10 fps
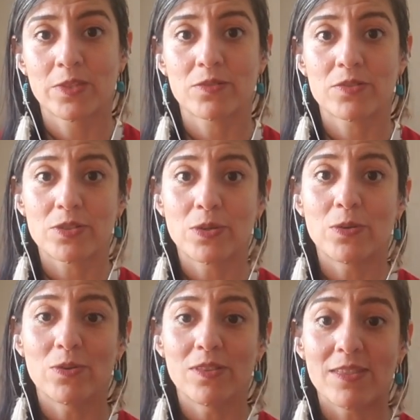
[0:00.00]

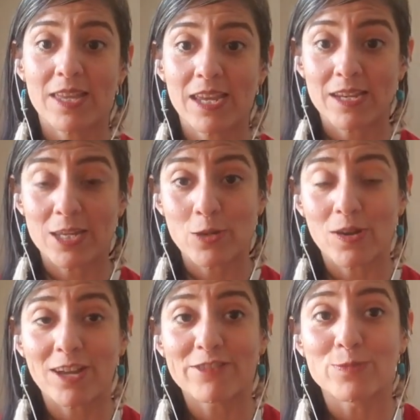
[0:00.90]
so then you
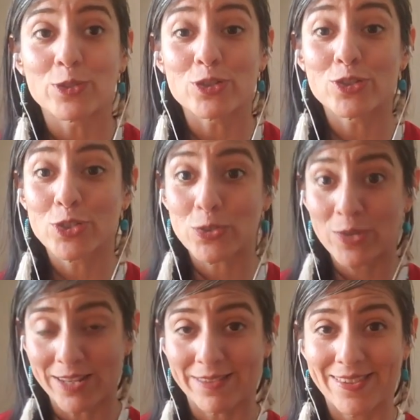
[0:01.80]
have more
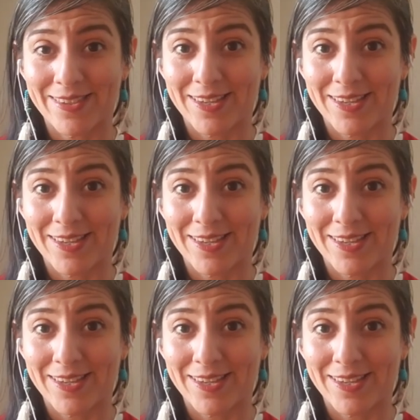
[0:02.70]
strength.